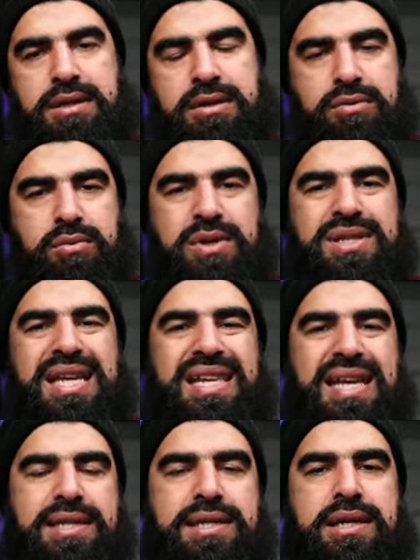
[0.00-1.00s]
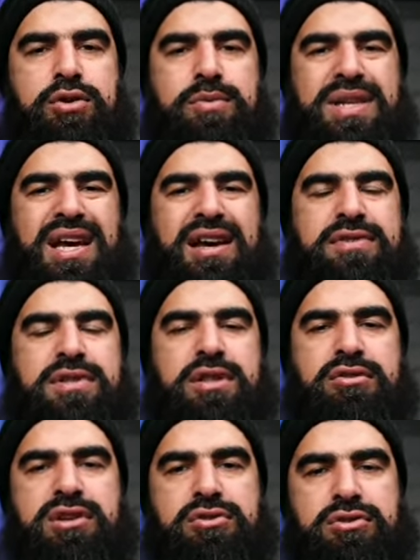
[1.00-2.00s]
you know when you say later, you mean after the
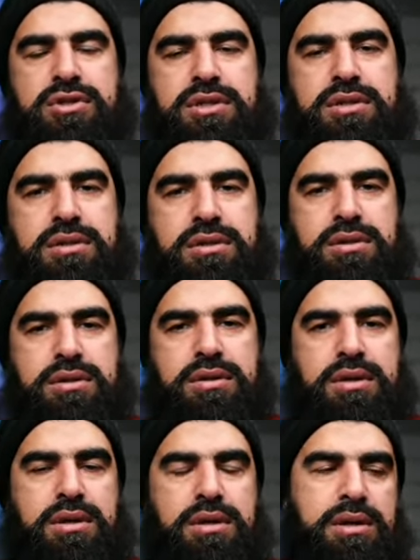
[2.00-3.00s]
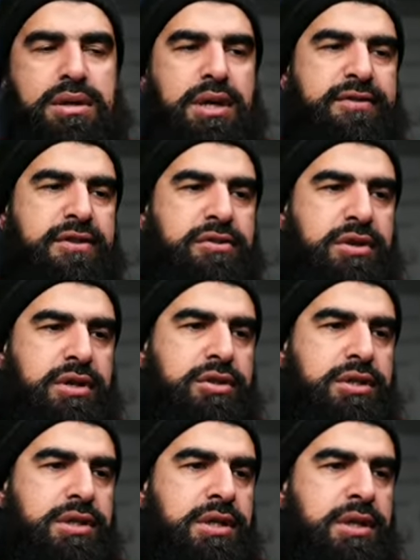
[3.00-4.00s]
300s, yeah, after the
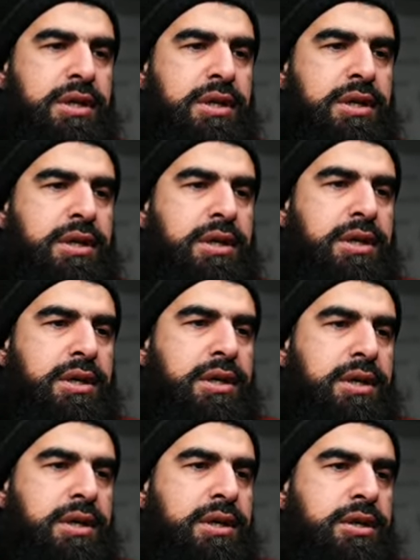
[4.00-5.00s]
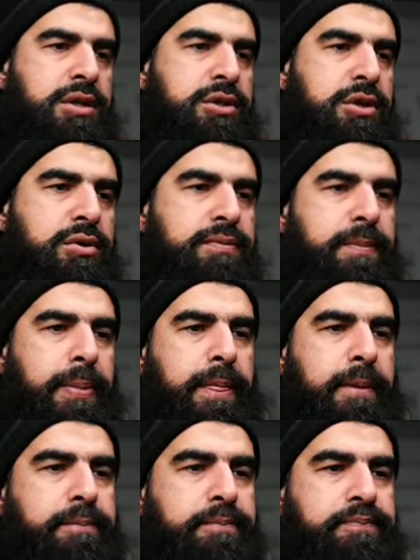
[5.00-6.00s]
300s. So,
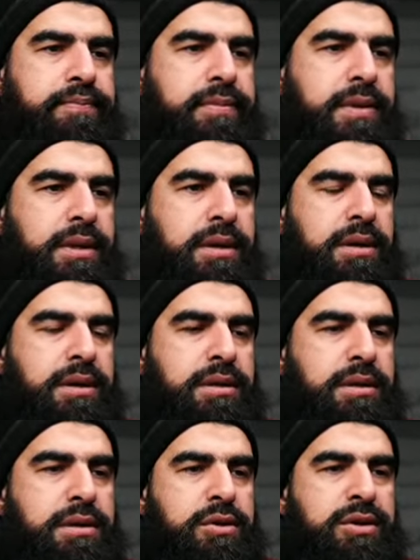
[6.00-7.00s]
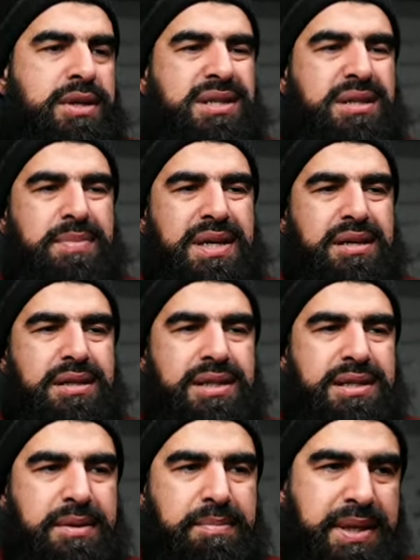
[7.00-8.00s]
so this is a big this
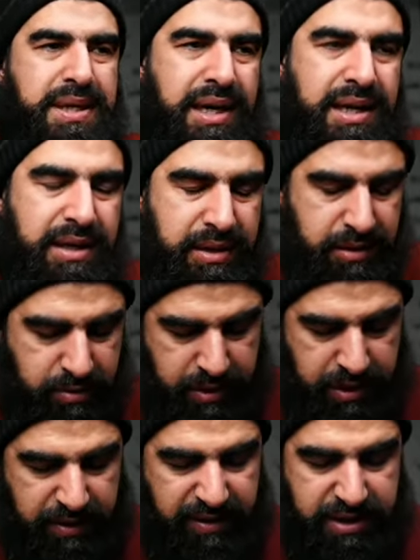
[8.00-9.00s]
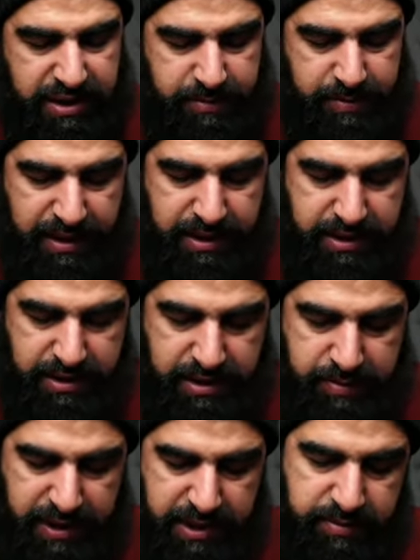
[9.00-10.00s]
is a big. Uh, uh I've actually explained this in
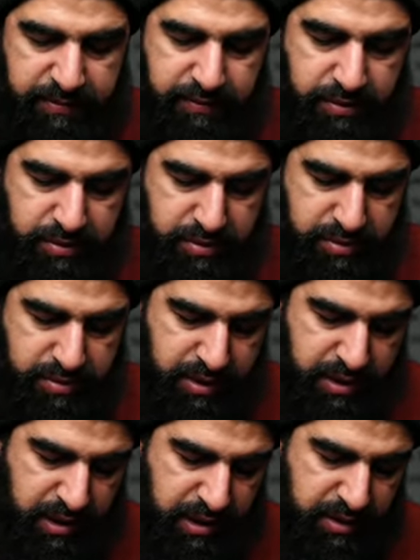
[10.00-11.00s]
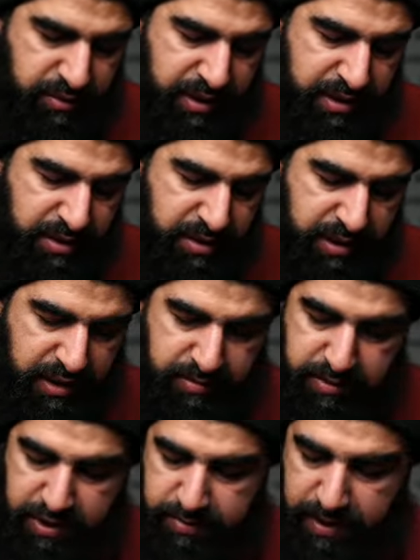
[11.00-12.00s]
the past before, yeah, and it requires a lot of time
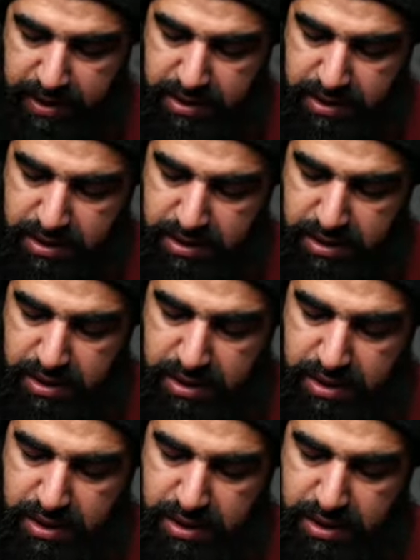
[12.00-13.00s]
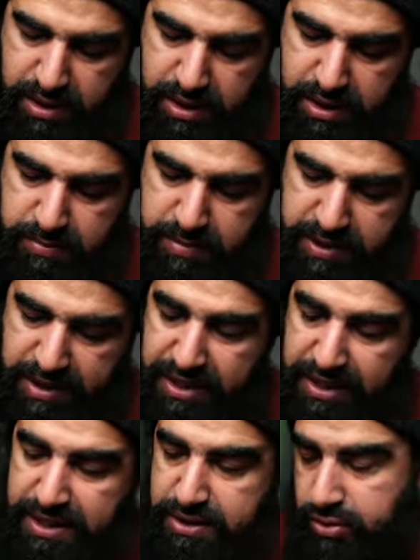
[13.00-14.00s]
to explain. Uh, but the
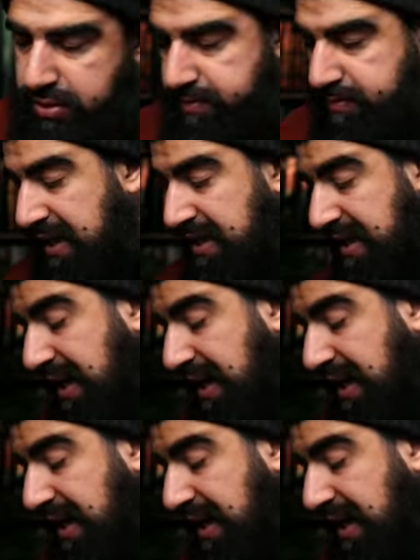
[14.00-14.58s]
thing is, look, in the